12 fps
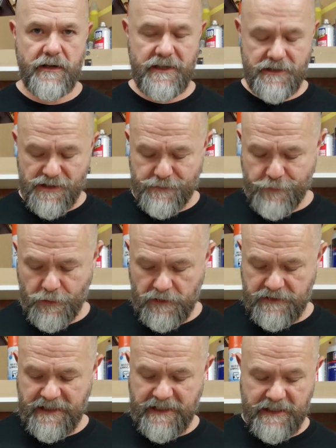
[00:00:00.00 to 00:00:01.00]
hinge is
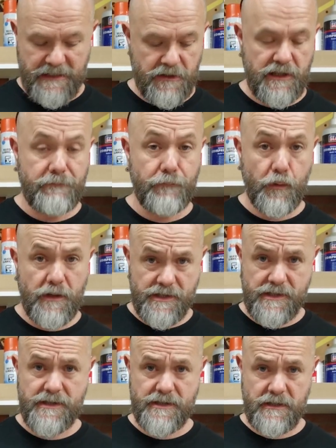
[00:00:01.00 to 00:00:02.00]
pulled tight into the
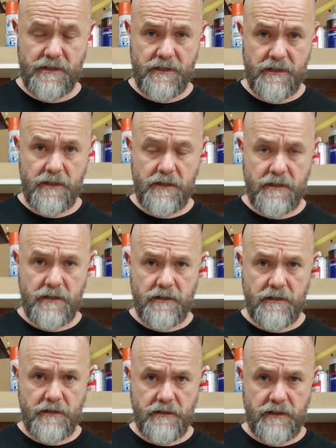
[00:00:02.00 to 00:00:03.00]
mortises
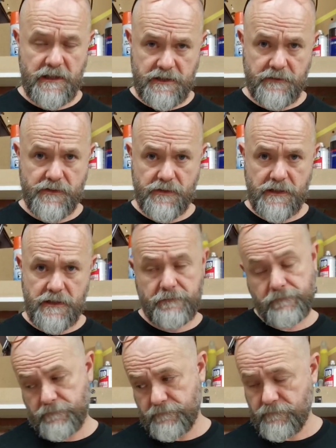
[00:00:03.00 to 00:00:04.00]
that you've sort of
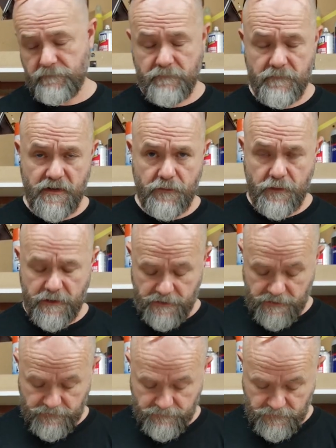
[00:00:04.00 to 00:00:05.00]

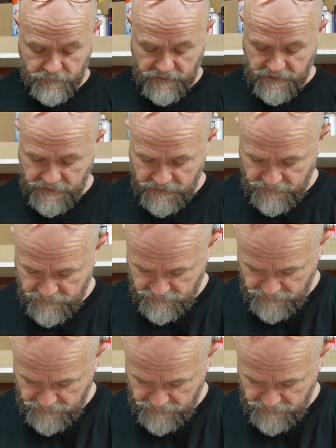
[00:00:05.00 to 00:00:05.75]
routed, okay?